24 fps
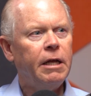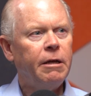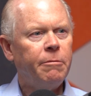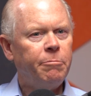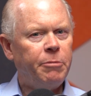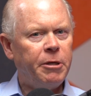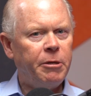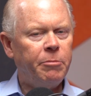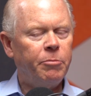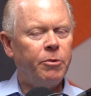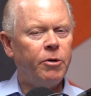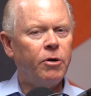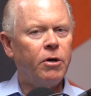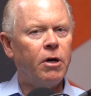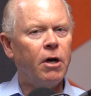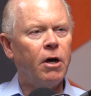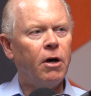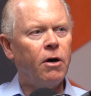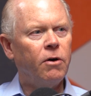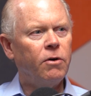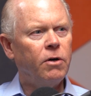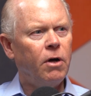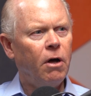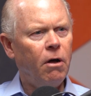people
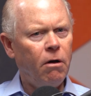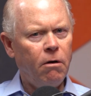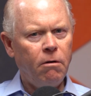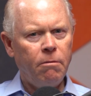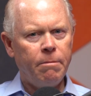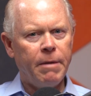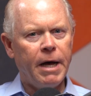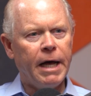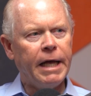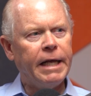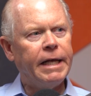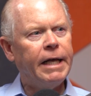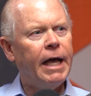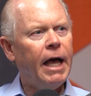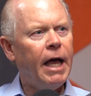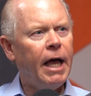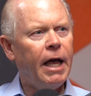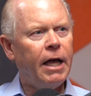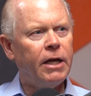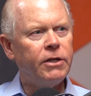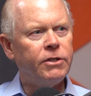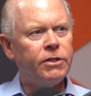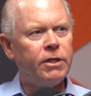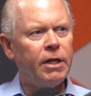go, oh my
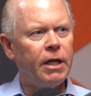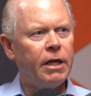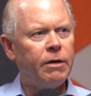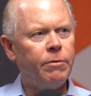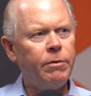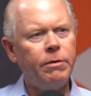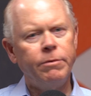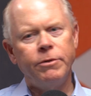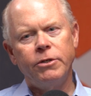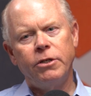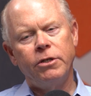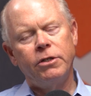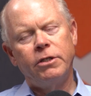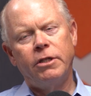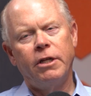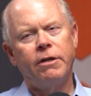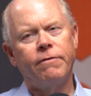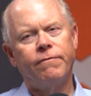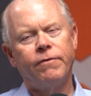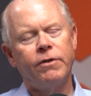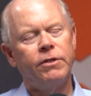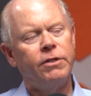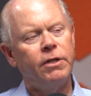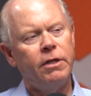gosh, we were just there
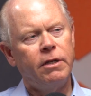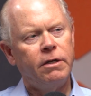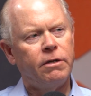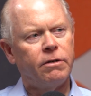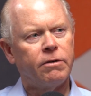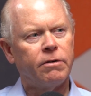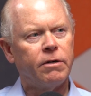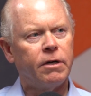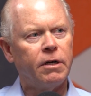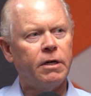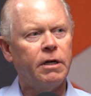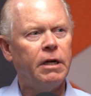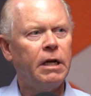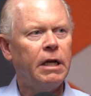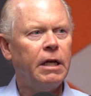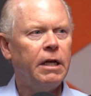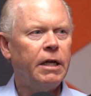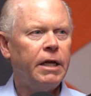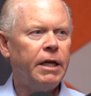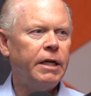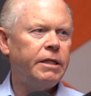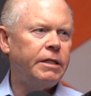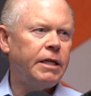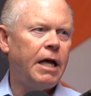for dinner, or
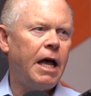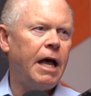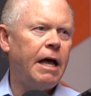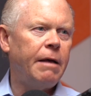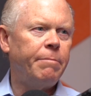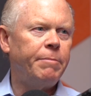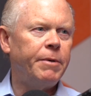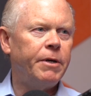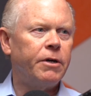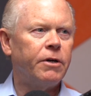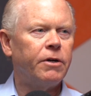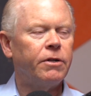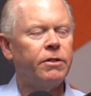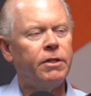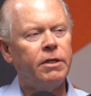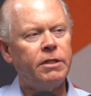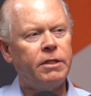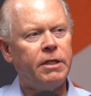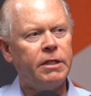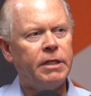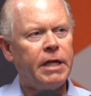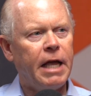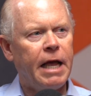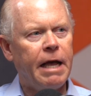it's hopping, or
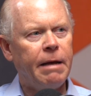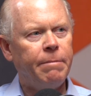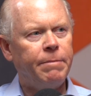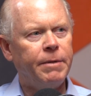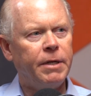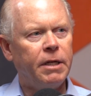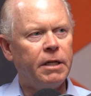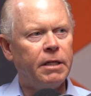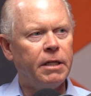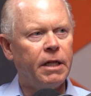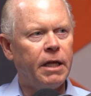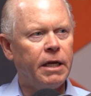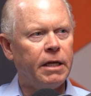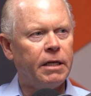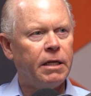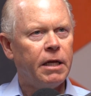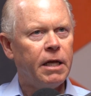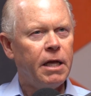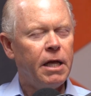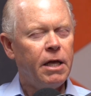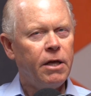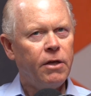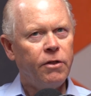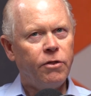this is happening.
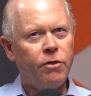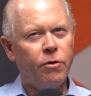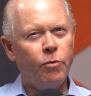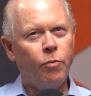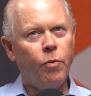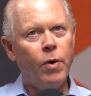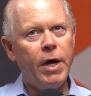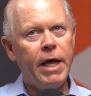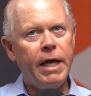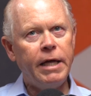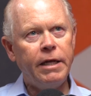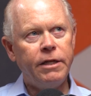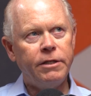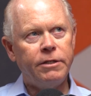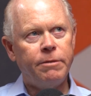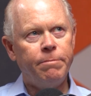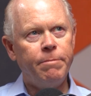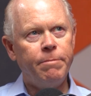The way it's